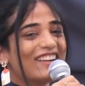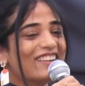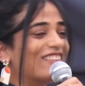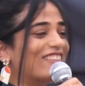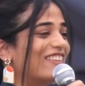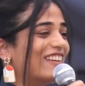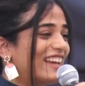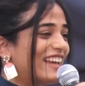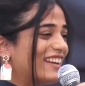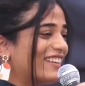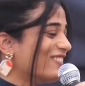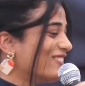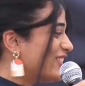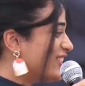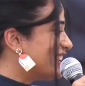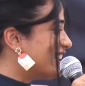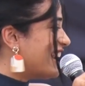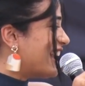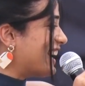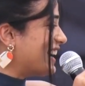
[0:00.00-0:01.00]
we
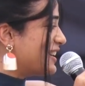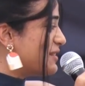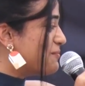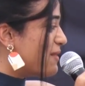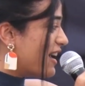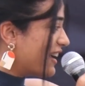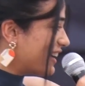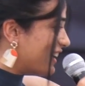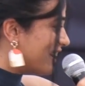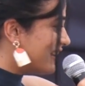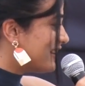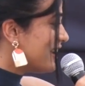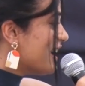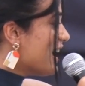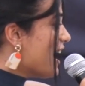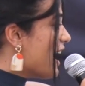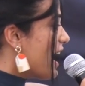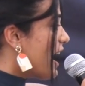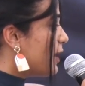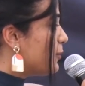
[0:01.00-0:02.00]
put like a bucket
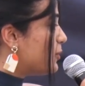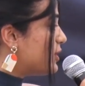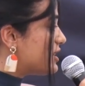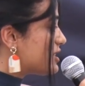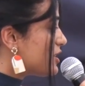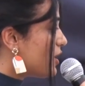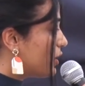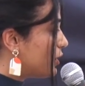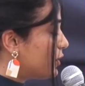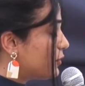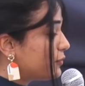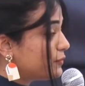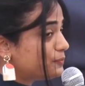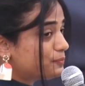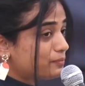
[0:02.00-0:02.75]
and we sort of